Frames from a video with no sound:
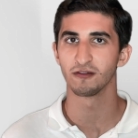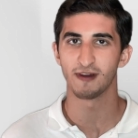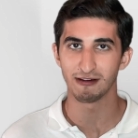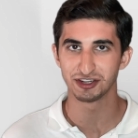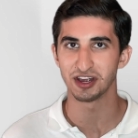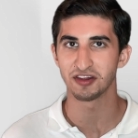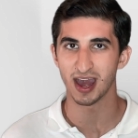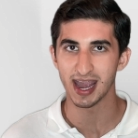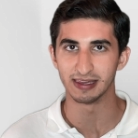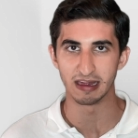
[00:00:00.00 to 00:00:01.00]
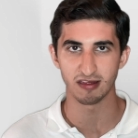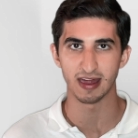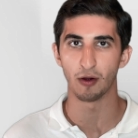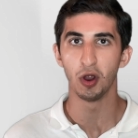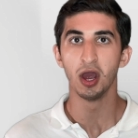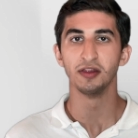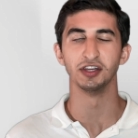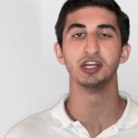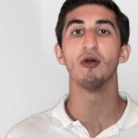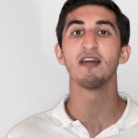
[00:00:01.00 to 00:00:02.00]
Fauci saying this, that the
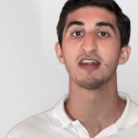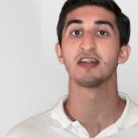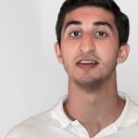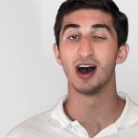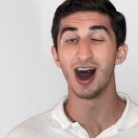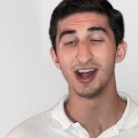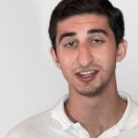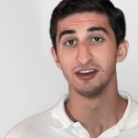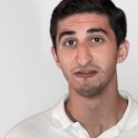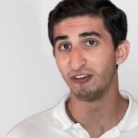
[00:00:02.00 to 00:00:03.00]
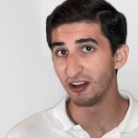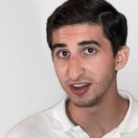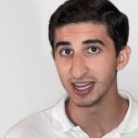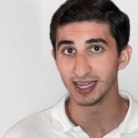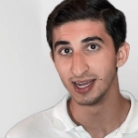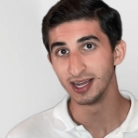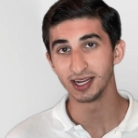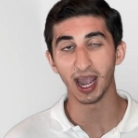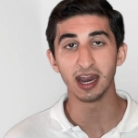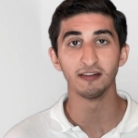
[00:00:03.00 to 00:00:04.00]
U.S. is not funding
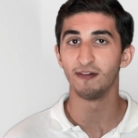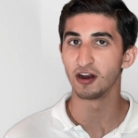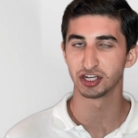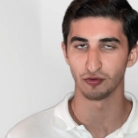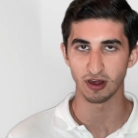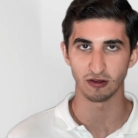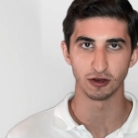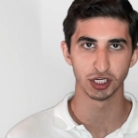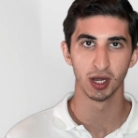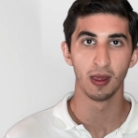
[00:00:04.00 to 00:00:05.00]
gain-of-function research.